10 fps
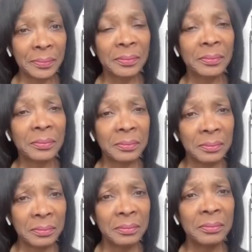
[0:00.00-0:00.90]

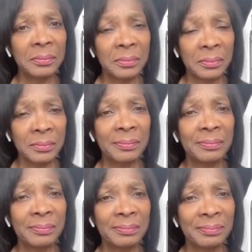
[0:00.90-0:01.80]

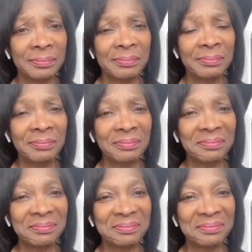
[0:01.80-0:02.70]

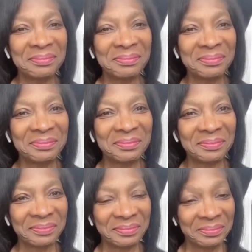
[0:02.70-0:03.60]

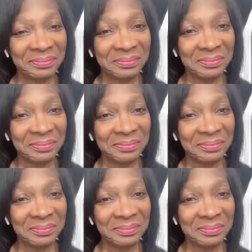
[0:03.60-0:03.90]
(silent)